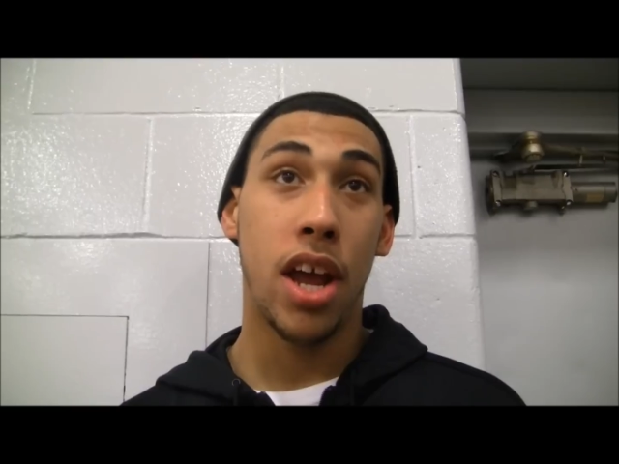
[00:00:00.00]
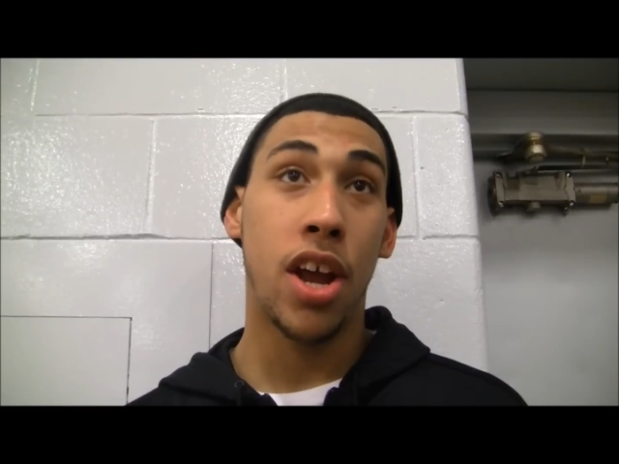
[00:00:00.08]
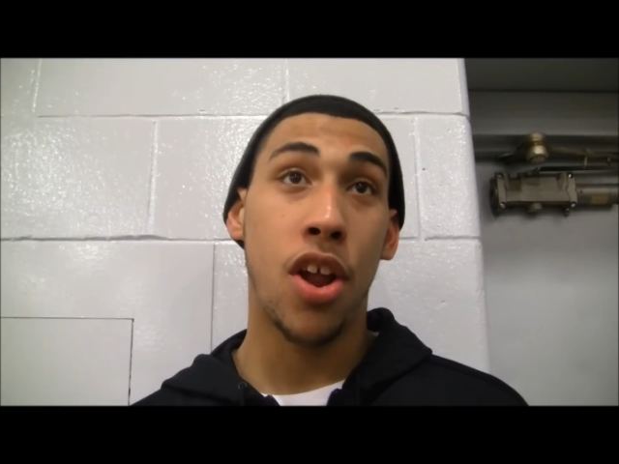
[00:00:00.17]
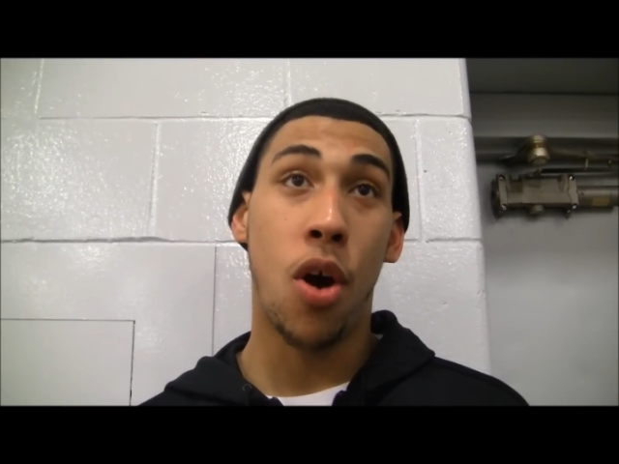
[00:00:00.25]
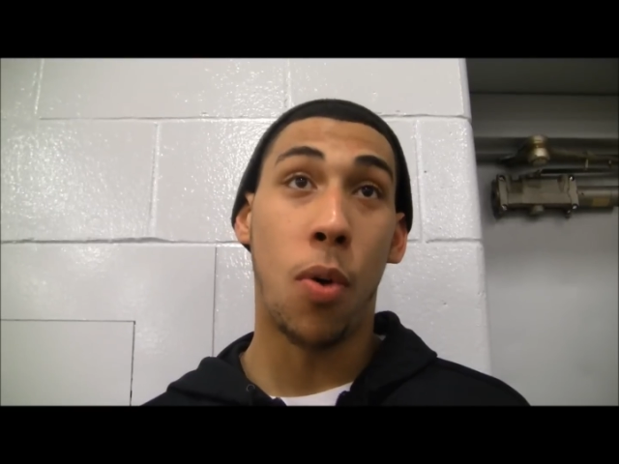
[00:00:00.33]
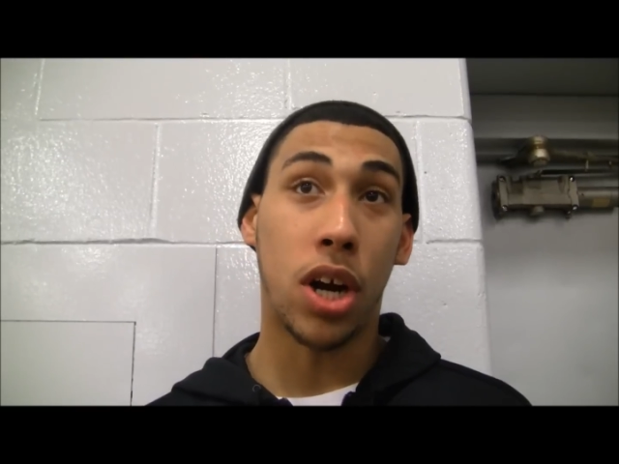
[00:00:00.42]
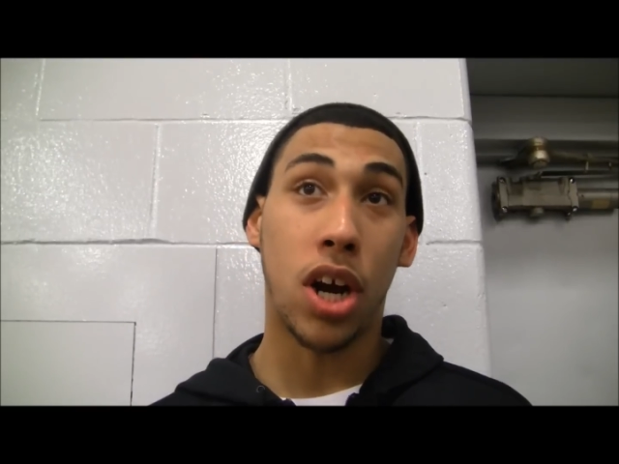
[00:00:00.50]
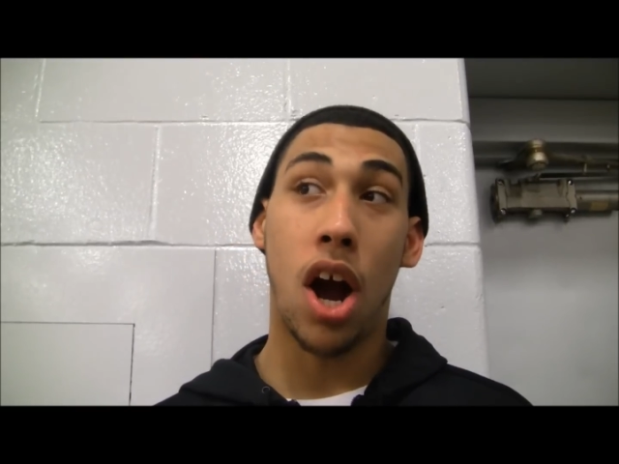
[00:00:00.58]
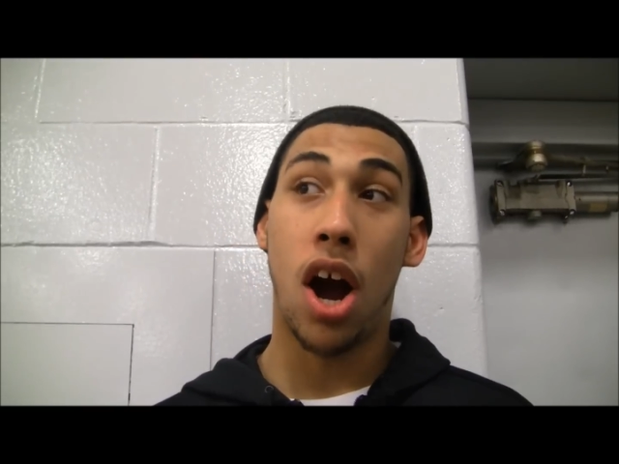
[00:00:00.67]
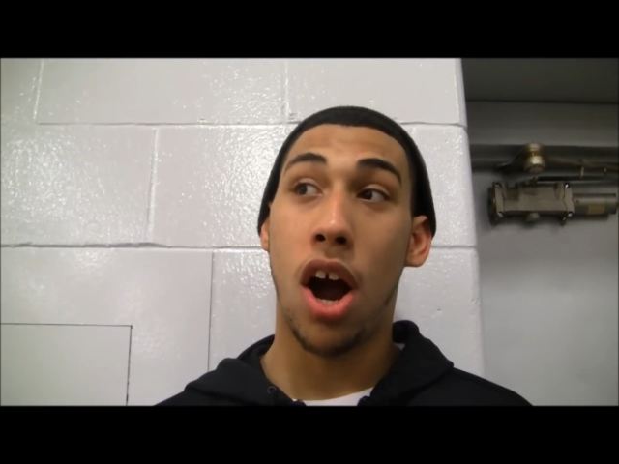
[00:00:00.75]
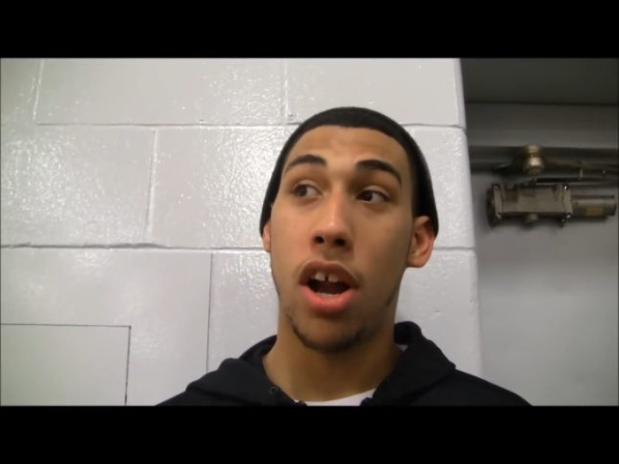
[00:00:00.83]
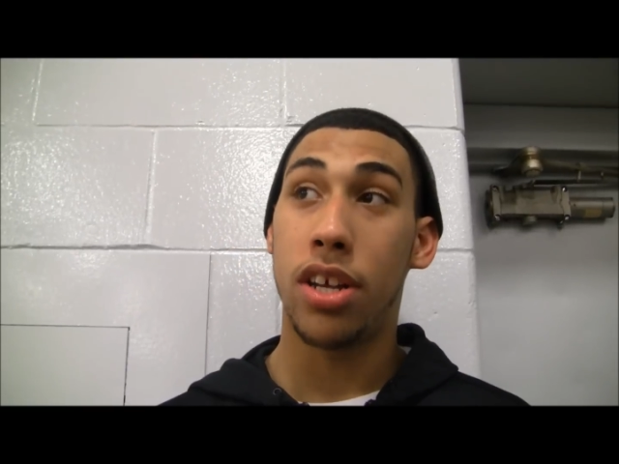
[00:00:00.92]
and, you know,
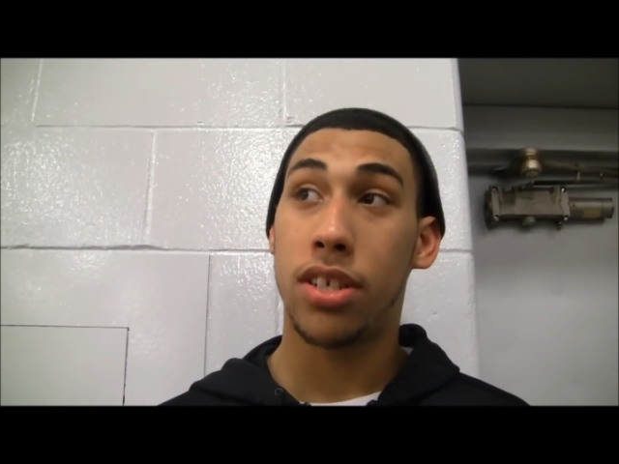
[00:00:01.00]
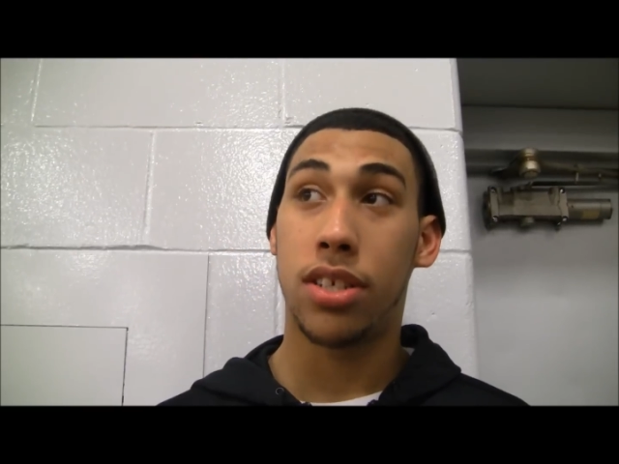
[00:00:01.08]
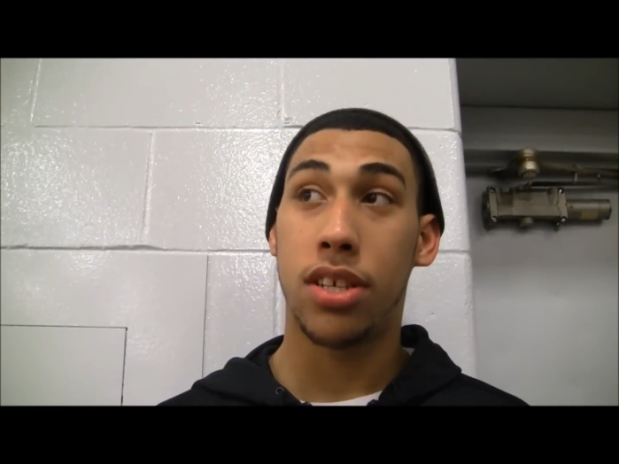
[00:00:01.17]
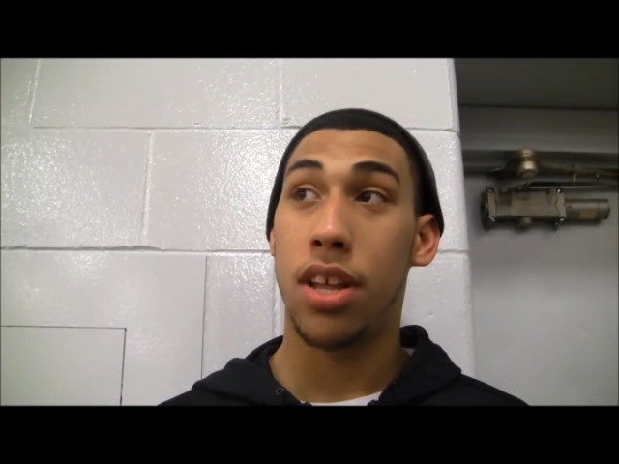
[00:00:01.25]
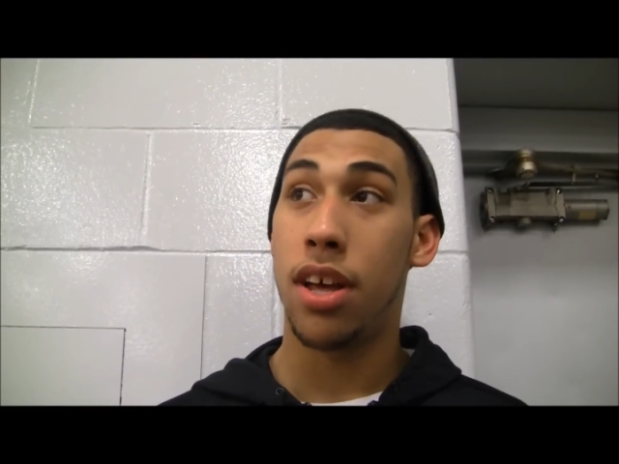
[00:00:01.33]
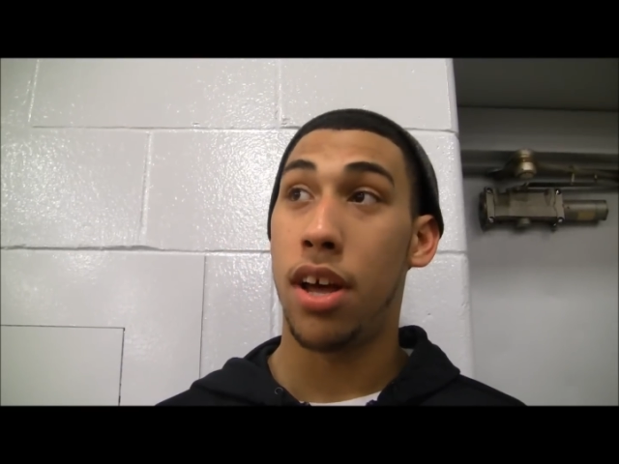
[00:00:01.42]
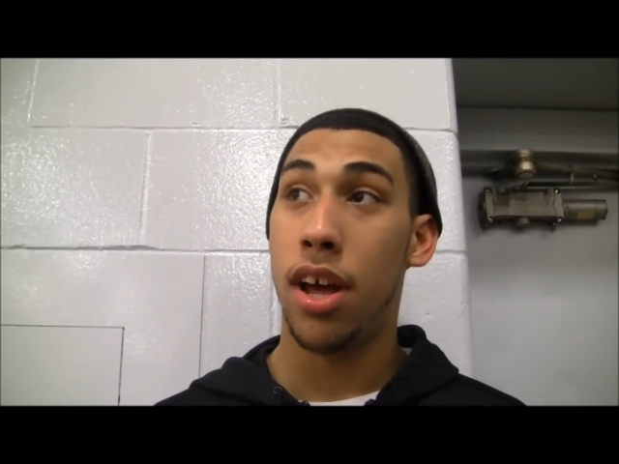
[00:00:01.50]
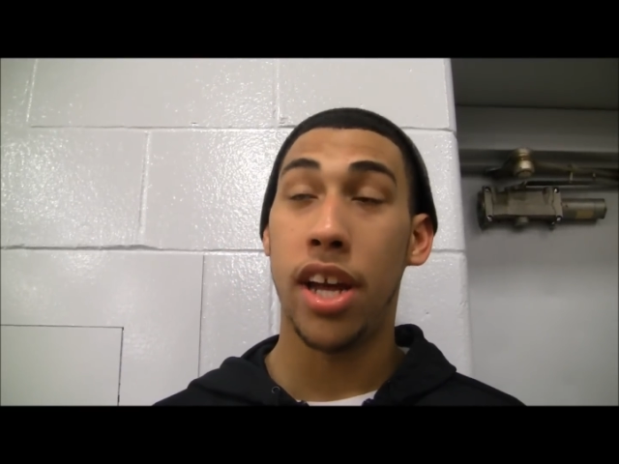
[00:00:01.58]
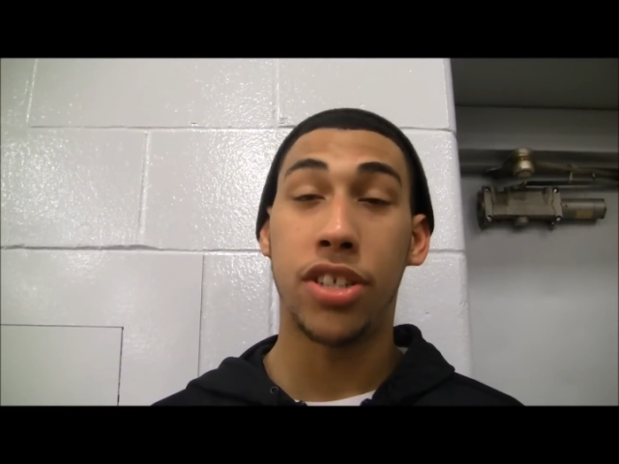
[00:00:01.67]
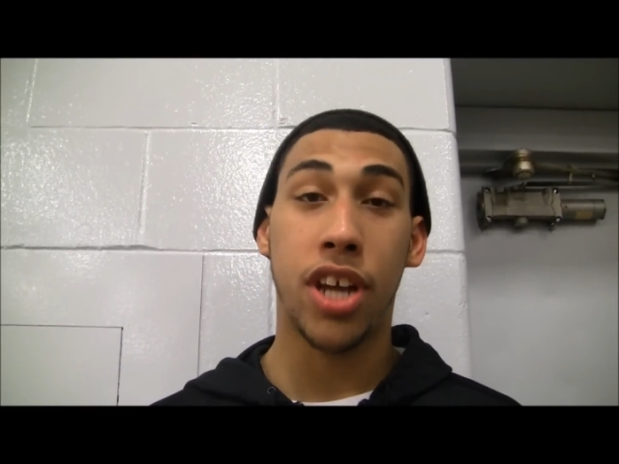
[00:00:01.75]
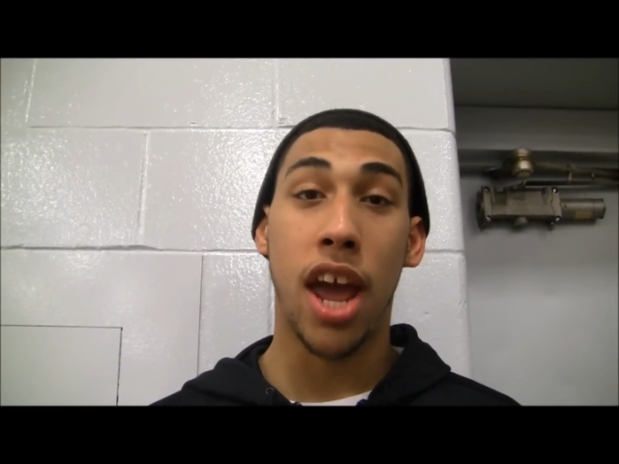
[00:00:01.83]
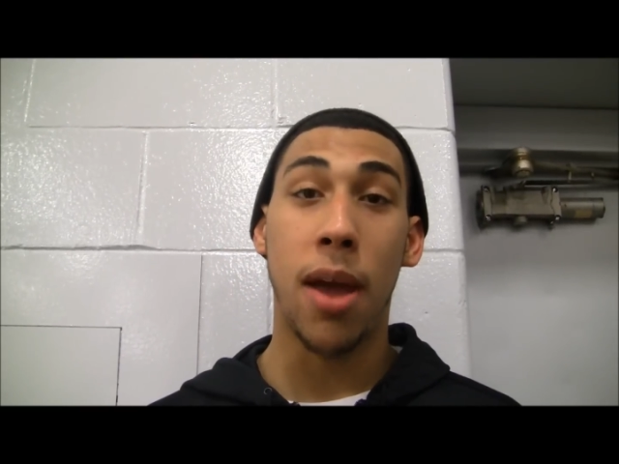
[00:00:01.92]
work our hardest
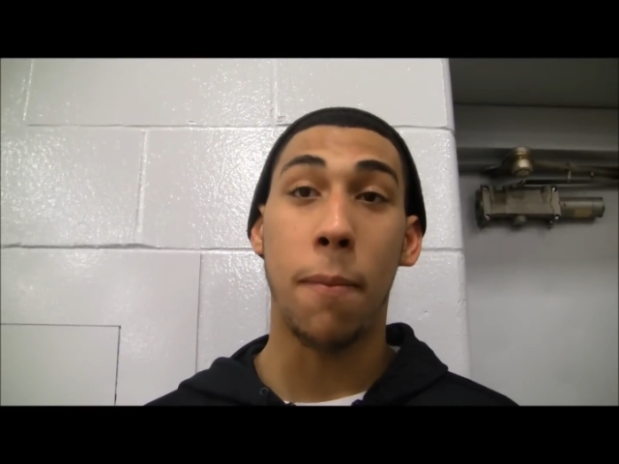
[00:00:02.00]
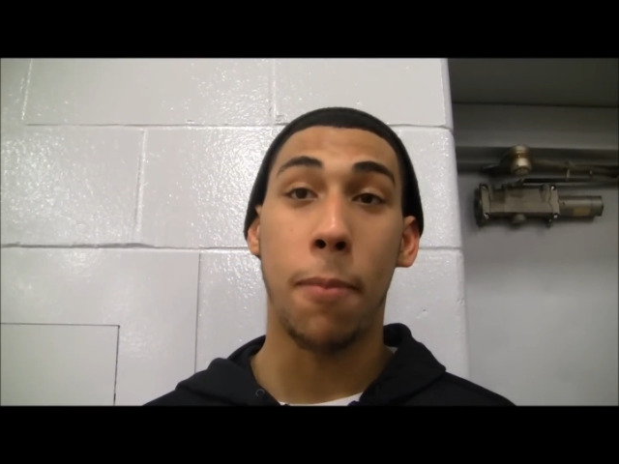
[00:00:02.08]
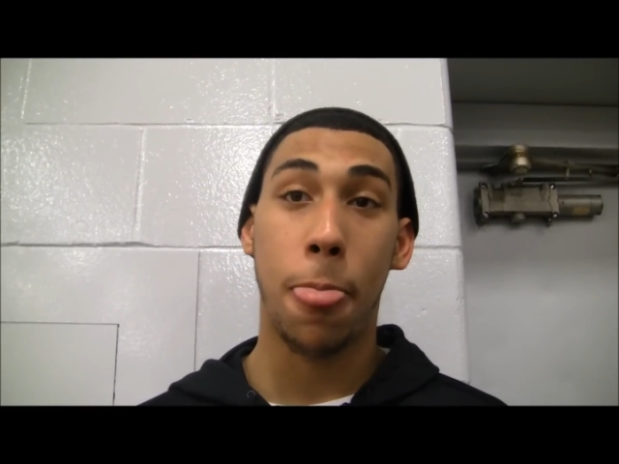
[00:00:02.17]
each game.